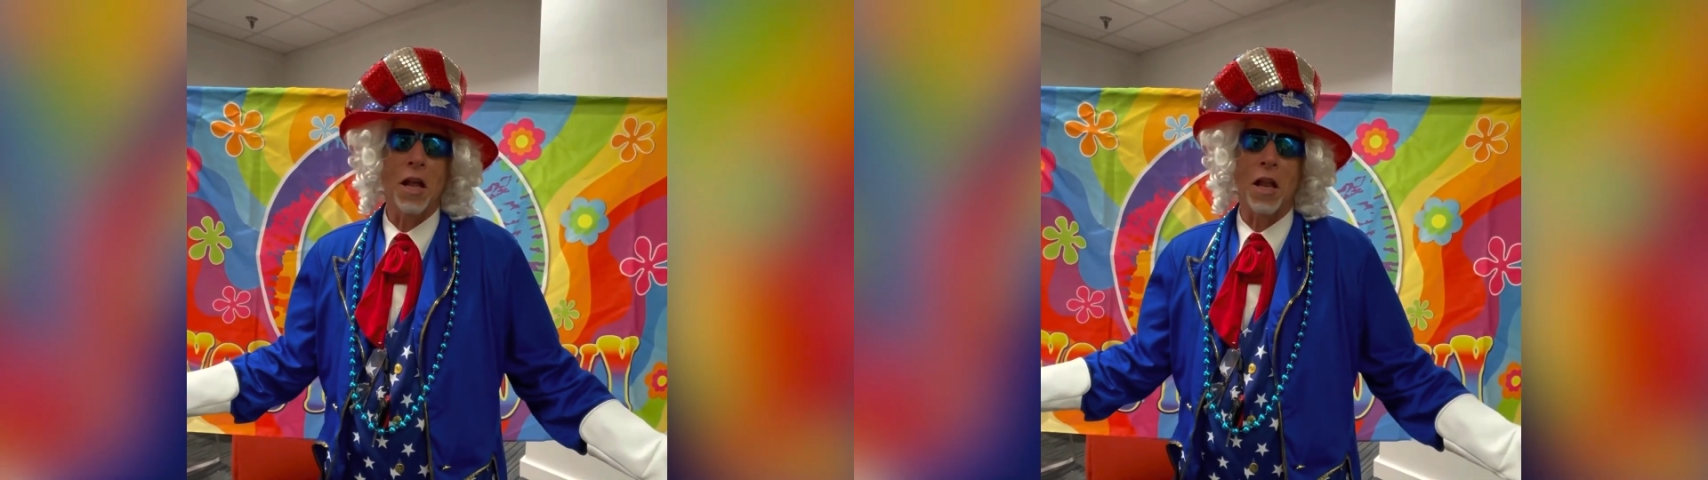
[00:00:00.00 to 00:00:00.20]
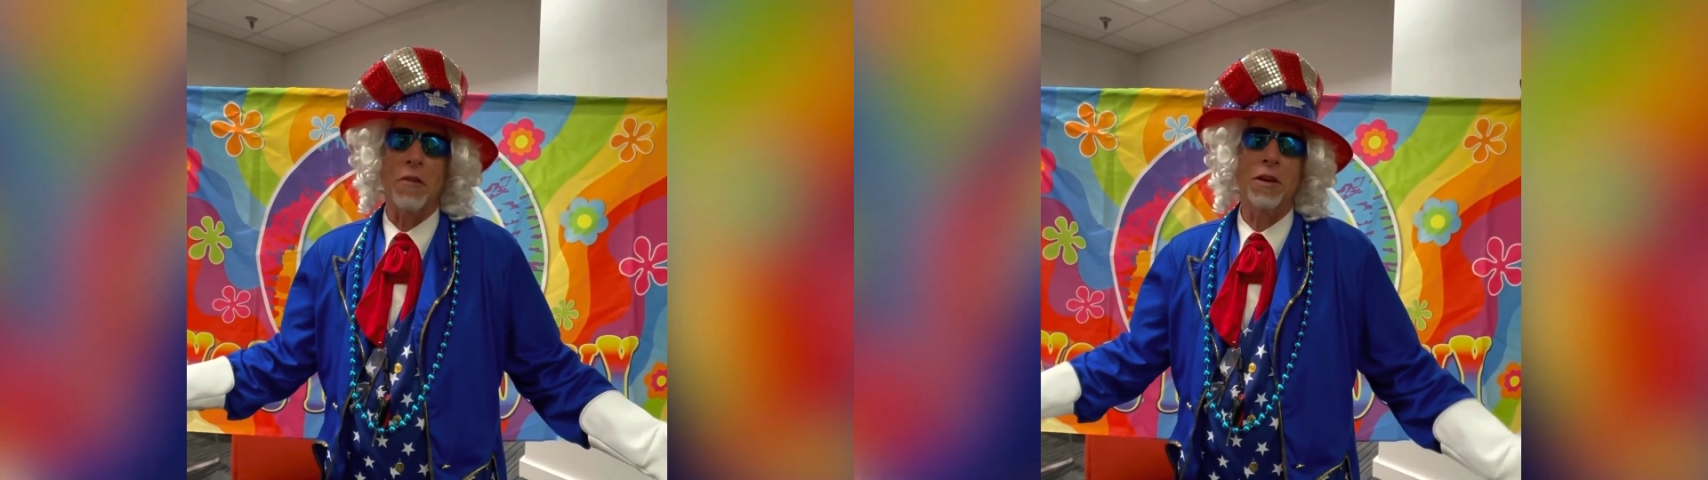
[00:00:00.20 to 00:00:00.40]

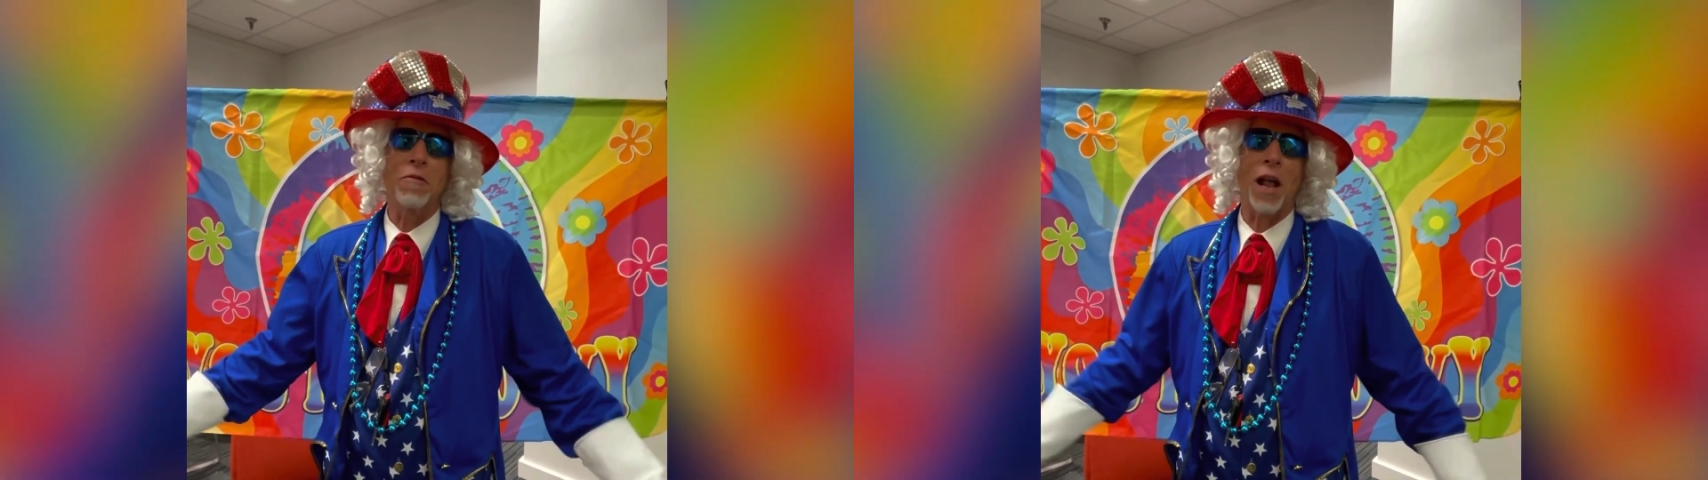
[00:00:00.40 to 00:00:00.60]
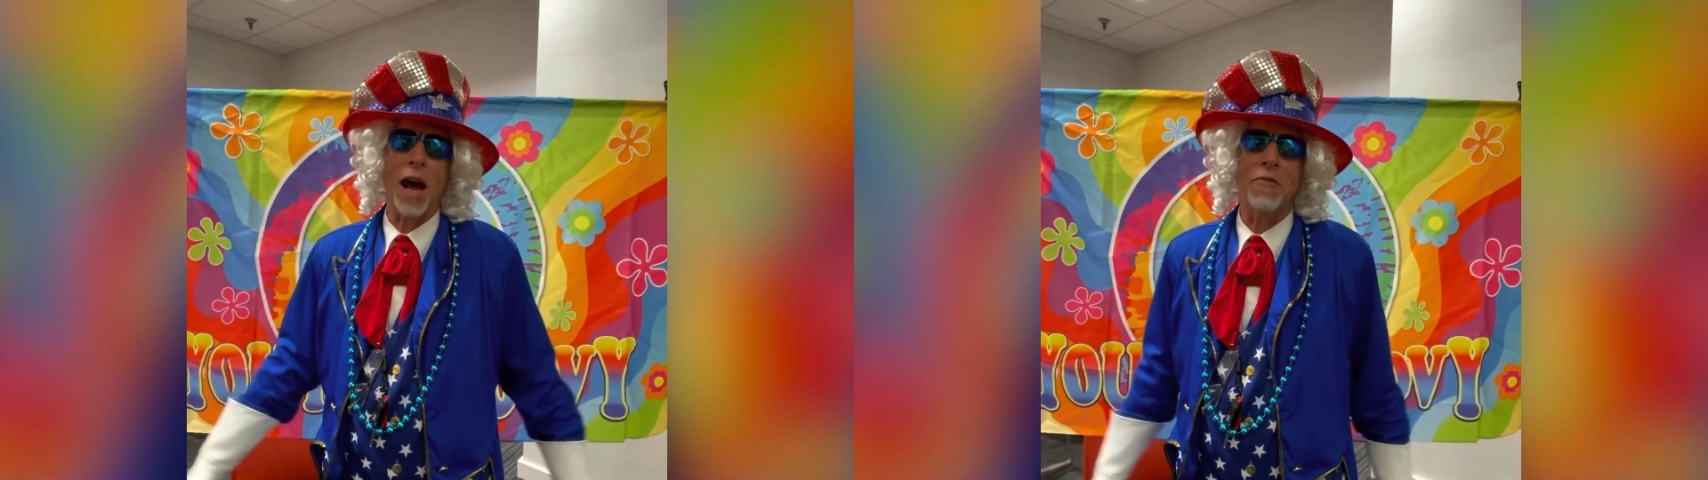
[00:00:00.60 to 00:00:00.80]
love
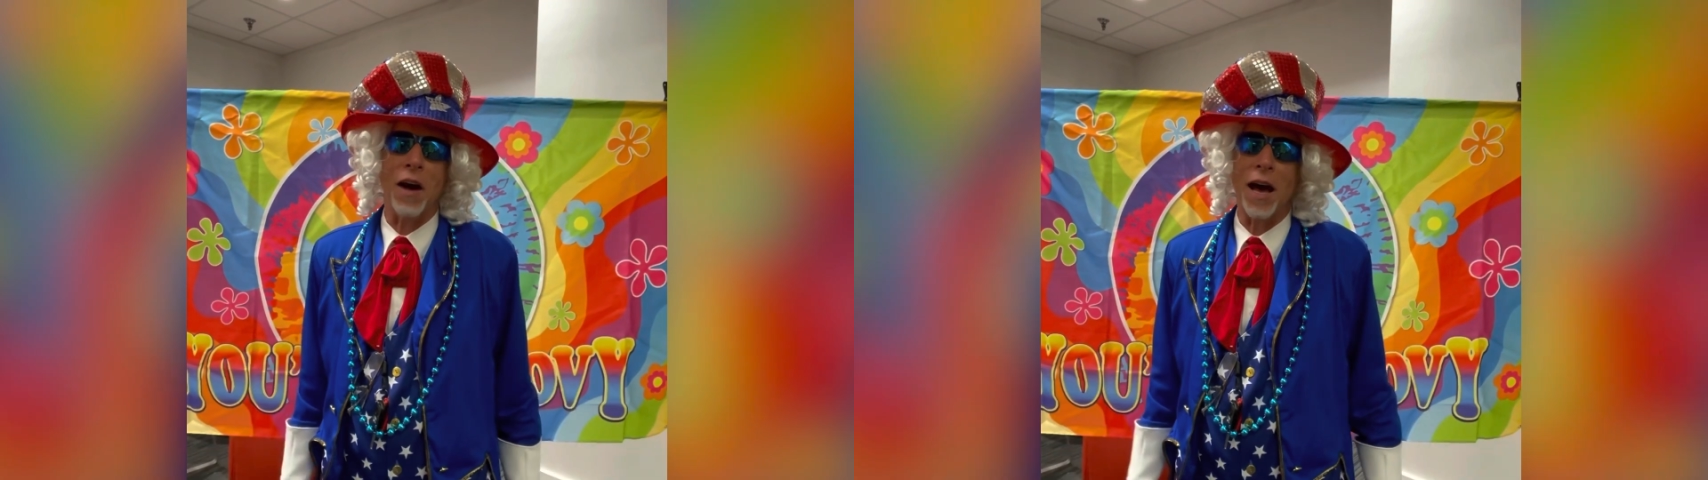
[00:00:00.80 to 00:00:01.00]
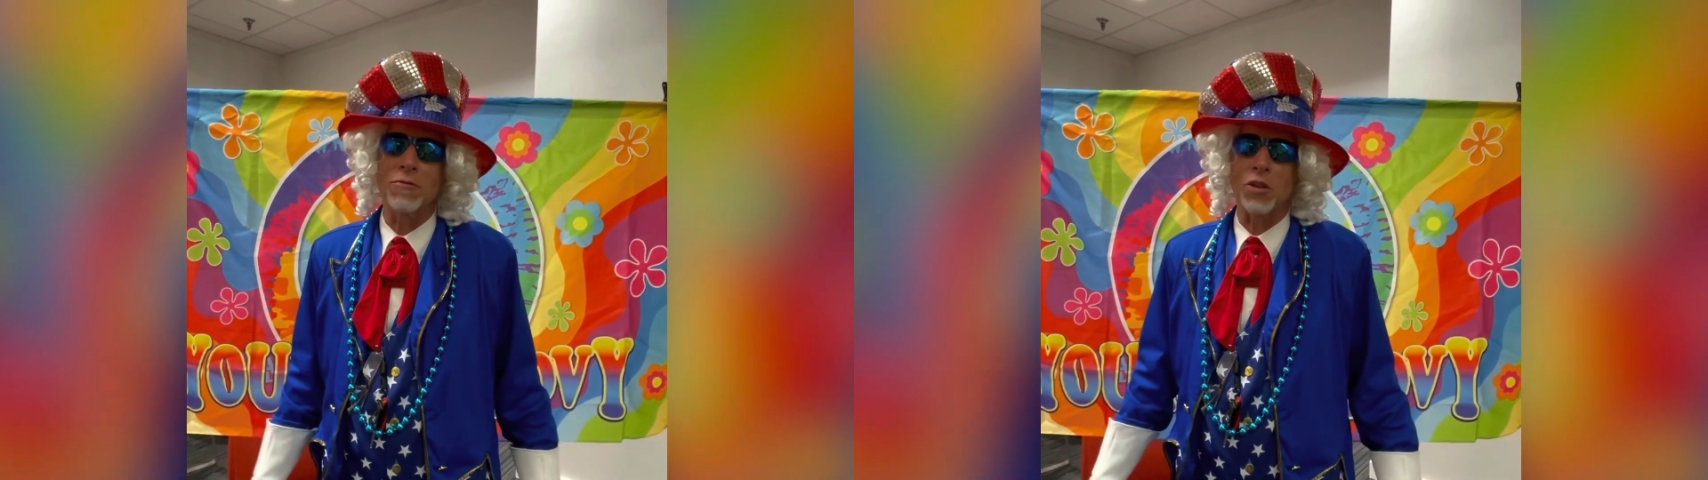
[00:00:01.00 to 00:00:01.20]
giving high
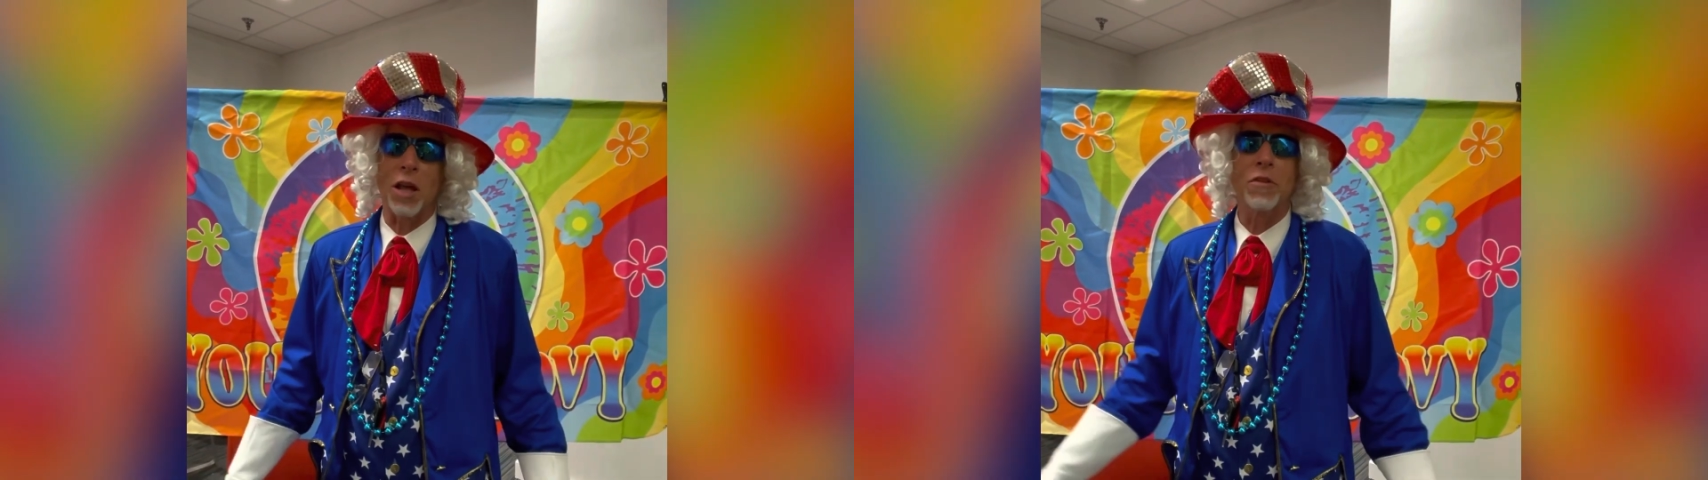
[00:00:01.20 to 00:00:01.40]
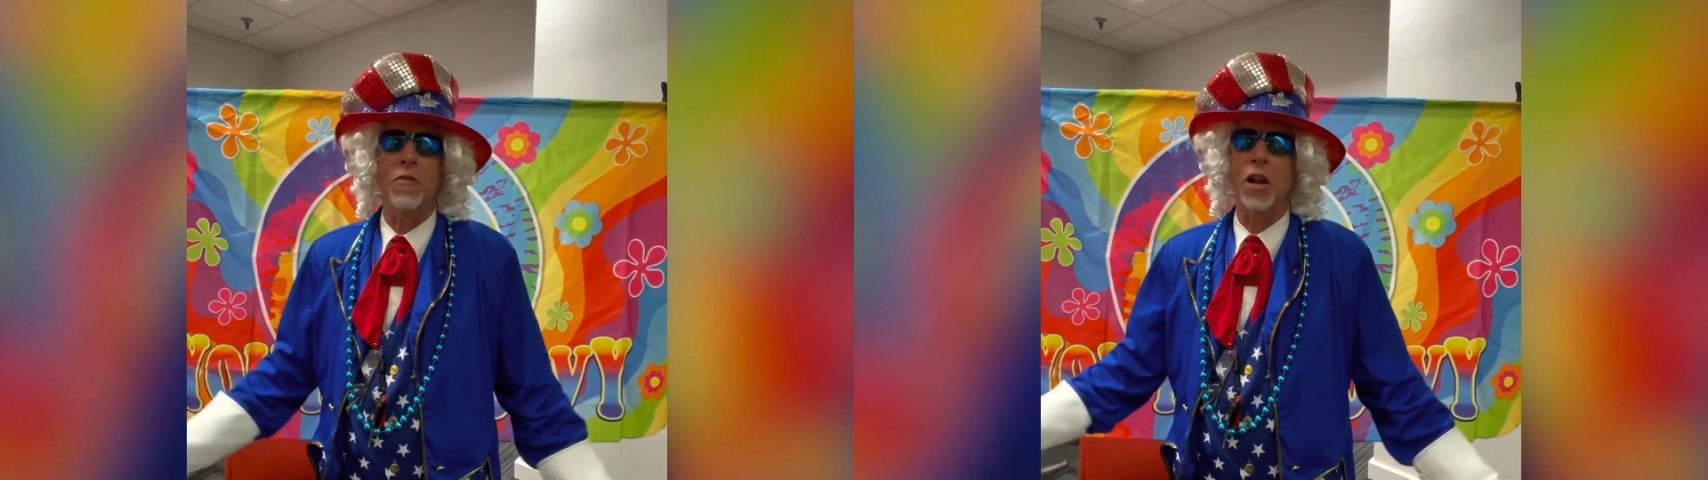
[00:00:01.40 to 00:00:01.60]
fives,
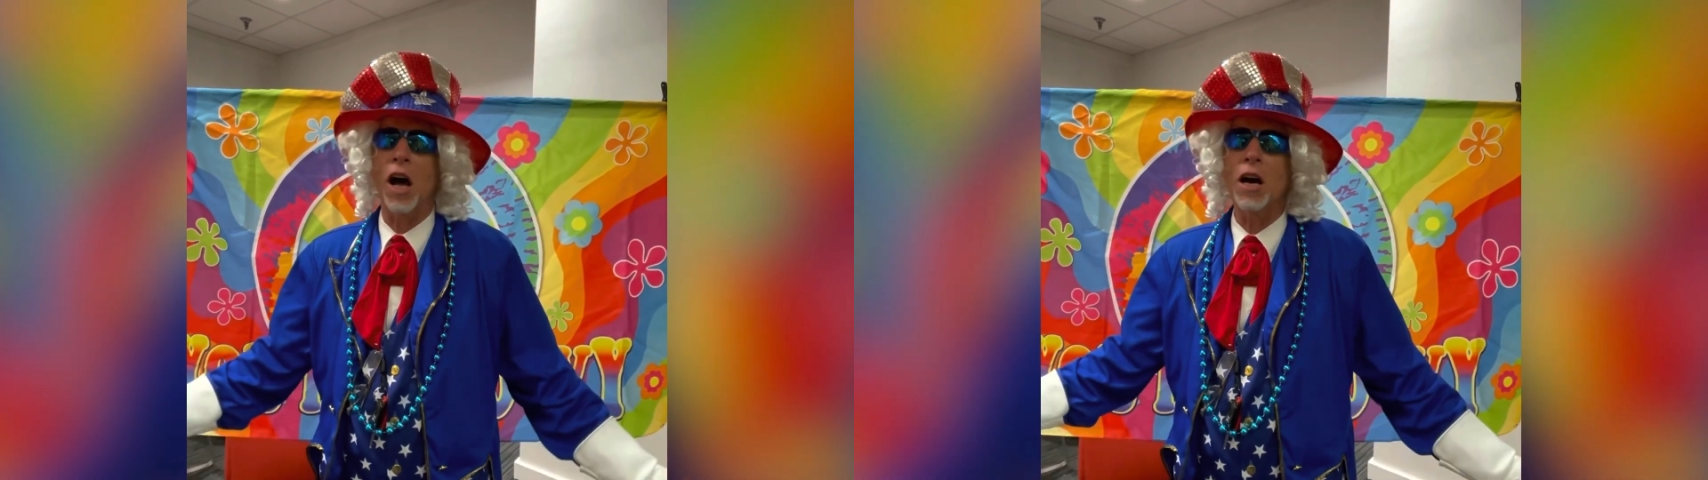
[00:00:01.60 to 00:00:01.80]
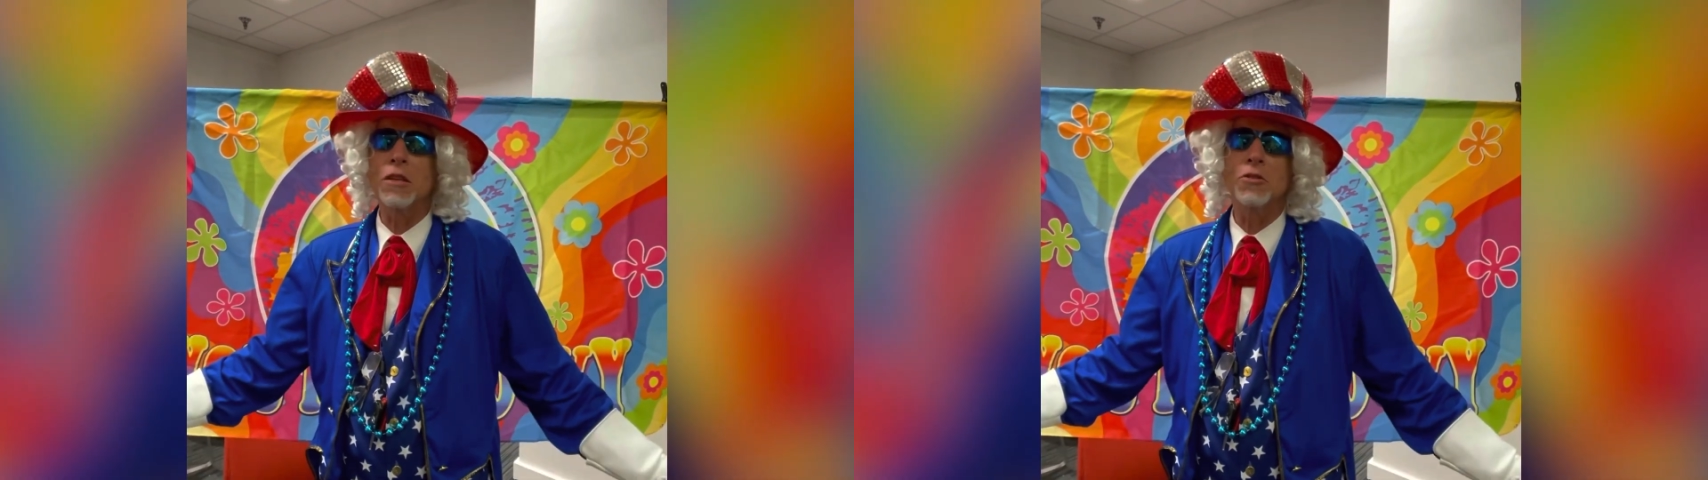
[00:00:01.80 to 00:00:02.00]
love giving
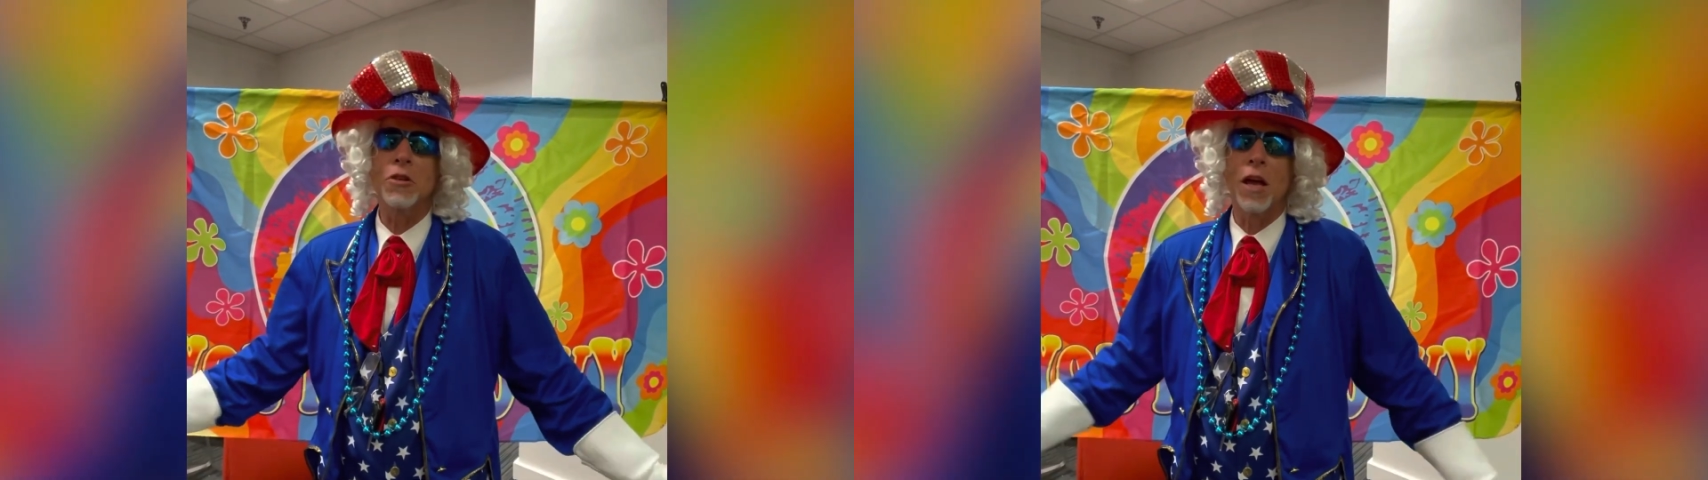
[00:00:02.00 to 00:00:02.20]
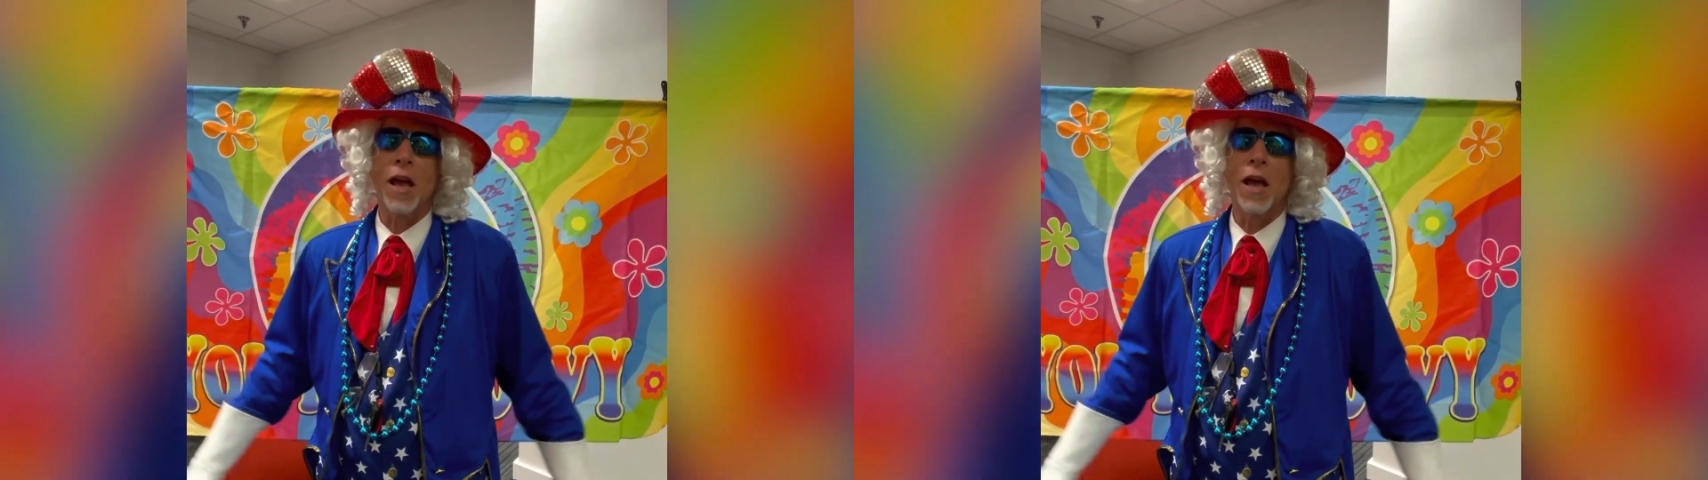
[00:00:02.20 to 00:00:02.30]
hugs,